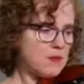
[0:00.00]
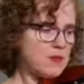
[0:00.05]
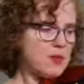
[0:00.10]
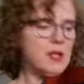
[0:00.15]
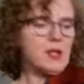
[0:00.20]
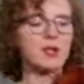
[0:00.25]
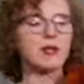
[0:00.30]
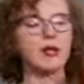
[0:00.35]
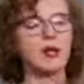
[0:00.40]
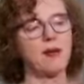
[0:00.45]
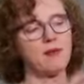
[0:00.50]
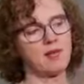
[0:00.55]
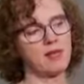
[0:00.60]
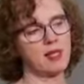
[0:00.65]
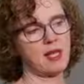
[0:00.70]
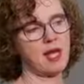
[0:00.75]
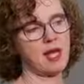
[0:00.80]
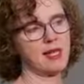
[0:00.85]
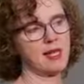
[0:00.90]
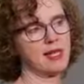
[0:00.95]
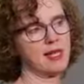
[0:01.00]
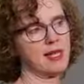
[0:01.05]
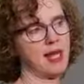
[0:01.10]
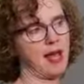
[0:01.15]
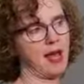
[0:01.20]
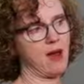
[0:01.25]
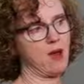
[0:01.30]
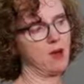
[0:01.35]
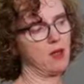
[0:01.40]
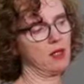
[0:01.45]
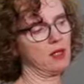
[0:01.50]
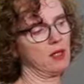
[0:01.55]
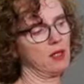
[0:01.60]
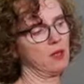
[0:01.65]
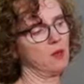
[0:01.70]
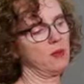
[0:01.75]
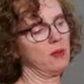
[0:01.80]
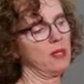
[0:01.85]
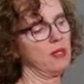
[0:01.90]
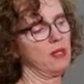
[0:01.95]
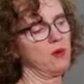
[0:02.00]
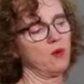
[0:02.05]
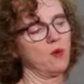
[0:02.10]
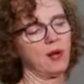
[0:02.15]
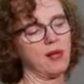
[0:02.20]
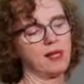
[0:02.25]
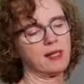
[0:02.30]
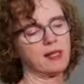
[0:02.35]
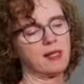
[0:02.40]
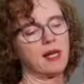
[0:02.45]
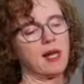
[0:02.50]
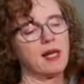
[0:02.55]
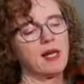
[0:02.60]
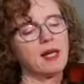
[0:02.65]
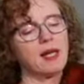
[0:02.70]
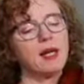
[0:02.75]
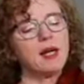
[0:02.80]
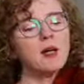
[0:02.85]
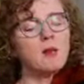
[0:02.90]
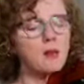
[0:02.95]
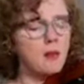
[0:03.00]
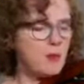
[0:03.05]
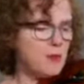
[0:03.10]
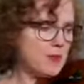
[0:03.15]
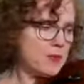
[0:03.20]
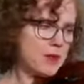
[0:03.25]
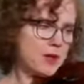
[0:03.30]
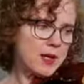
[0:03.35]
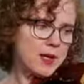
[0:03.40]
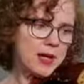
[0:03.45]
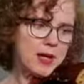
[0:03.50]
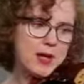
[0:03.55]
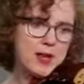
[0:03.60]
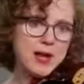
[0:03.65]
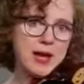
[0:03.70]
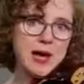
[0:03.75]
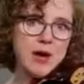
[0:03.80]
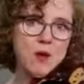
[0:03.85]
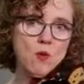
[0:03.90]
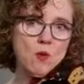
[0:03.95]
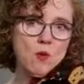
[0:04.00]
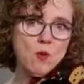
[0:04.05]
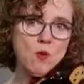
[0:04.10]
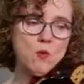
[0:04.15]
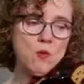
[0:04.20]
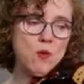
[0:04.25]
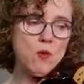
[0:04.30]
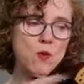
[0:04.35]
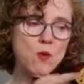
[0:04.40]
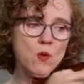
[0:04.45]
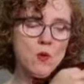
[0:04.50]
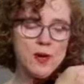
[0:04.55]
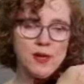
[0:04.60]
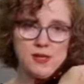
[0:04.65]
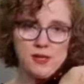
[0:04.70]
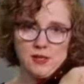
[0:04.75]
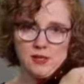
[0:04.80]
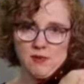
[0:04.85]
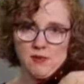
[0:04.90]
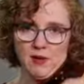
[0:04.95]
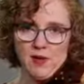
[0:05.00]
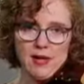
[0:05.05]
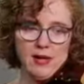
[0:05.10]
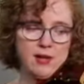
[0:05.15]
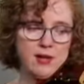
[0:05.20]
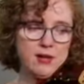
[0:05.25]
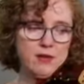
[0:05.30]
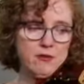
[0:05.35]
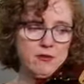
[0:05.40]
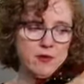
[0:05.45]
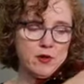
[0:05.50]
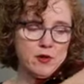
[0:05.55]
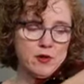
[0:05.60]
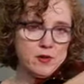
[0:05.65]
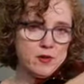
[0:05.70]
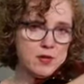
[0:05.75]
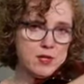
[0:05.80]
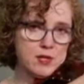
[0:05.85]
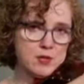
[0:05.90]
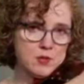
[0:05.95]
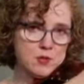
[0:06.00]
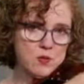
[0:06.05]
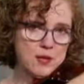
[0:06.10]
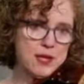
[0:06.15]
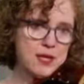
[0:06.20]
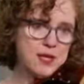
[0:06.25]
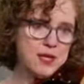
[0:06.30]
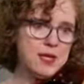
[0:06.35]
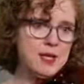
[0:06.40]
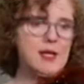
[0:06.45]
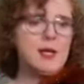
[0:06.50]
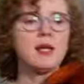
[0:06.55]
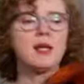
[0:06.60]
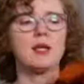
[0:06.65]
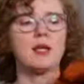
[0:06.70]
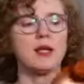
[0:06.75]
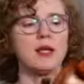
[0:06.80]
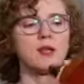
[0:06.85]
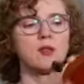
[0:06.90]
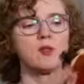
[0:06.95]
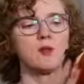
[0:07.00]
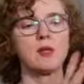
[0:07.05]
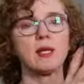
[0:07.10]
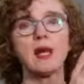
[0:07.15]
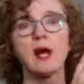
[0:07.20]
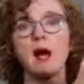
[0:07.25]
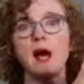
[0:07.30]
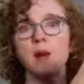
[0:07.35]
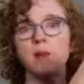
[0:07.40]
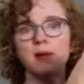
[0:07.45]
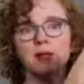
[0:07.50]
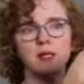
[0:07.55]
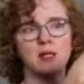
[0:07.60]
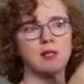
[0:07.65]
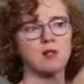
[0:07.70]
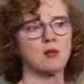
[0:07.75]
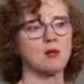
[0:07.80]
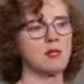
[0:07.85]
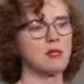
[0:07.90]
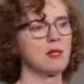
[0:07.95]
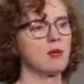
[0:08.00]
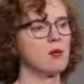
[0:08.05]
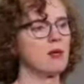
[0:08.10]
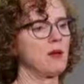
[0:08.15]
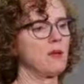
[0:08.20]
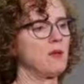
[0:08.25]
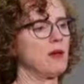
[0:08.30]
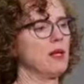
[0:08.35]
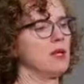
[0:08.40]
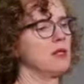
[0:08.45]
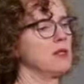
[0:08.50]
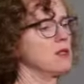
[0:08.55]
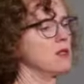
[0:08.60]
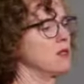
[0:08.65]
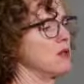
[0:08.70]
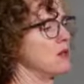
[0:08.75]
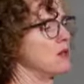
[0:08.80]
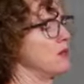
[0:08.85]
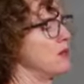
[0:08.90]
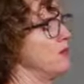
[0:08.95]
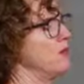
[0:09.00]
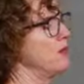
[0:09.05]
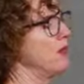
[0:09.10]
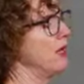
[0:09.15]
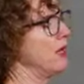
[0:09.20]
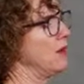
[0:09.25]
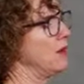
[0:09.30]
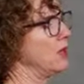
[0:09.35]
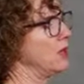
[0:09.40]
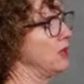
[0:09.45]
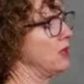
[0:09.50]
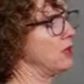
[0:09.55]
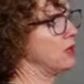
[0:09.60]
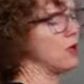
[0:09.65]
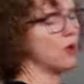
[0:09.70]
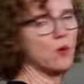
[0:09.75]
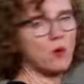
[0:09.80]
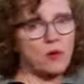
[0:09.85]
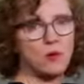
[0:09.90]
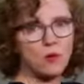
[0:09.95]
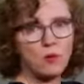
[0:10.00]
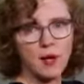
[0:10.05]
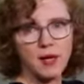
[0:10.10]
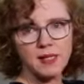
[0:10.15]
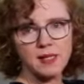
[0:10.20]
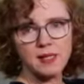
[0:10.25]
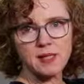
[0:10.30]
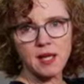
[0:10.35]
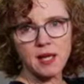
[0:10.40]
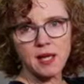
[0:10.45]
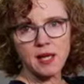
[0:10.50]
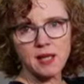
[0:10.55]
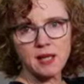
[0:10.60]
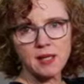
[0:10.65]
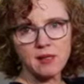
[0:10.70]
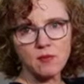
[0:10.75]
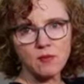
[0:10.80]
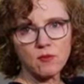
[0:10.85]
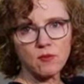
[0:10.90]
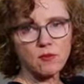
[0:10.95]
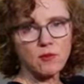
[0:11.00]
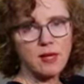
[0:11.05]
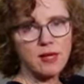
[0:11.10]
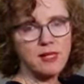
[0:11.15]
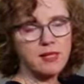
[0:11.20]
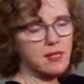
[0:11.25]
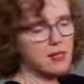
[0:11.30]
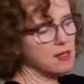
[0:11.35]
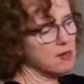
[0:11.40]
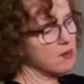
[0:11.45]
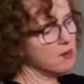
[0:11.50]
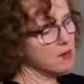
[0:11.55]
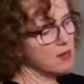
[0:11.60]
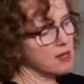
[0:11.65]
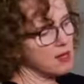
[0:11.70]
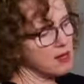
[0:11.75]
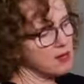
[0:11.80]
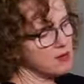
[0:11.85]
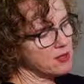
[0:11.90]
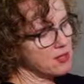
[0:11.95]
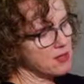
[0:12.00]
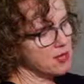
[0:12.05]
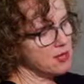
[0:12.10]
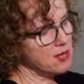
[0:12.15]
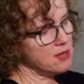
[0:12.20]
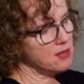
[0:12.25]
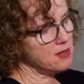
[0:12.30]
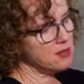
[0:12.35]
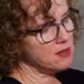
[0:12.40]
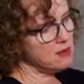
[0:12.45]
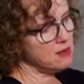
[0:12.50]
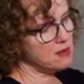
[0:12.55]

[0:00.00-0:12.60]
the left side down a little bit and the right side up. Okay, that will point the violin further this way. Now I'll do the opposite and you'll see what I mean. So I'm gonna lower the right side, raise the left side.